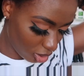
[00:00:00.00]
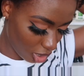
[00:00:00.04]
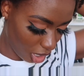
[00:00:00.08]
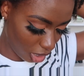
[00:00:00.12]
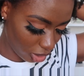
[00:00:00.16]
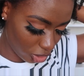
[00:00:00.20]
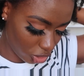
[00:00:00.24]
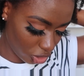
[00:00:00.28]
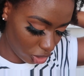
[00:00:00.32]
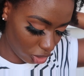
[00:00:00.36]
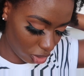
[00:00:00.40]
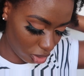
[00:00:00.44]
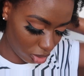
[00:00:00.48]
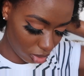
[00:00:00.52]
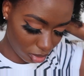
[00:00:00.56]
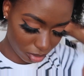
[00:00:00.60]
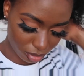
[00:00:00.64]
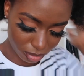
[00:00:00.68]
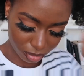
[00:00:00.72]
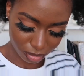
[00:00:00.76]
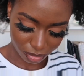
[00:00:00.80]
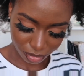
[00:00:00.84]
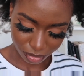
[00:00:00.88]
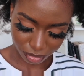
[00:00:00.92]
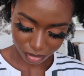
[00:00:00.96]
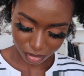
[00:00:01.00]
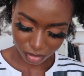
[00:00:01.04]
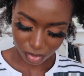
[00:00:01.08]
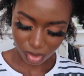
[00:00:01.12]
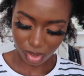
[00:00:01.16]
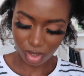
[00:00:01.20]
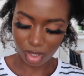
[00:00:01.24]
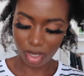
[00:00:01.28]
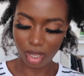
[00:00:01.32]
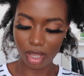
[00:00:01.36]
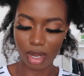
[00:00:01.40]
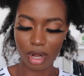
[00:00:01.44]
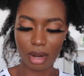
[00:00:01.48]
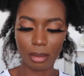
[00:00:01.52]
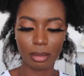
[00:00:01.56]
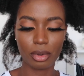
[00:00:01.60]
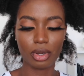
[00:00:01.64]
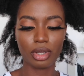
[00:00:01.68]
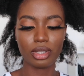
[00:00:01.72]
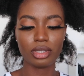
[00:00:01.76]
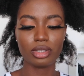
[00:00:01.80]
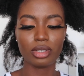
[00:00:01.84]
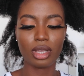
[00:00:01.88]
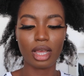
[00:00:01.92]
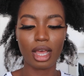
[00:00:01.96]
section and I'm
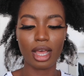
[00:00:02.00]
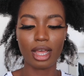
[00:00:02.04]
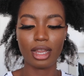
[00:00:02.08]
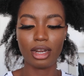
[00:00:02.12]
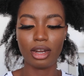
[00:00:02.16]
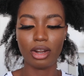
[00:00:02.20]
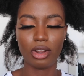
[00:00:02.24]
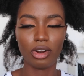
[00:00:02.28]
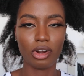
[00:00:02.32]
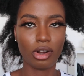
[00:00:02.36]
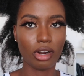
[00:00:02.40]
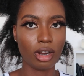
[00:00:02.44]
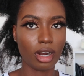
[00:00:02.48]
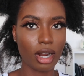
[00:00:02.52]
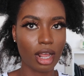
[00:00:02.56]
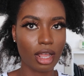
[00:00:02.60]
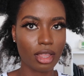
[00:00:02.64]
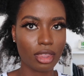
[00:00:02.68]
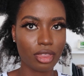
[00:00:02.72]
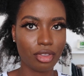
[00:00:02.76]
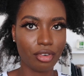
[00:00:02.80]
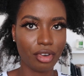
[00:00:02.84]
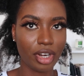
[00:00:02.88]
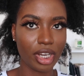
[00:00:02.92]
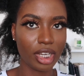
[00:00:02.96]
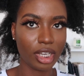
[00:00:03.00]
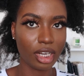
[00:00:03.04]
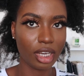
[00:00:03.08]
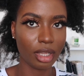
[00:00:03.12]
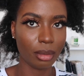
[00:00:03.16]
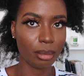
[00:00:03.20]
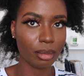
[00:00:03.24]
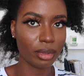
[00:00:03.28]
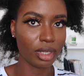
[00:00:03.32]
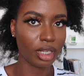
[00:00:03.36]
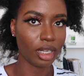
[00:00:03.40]
going to add another 3 clip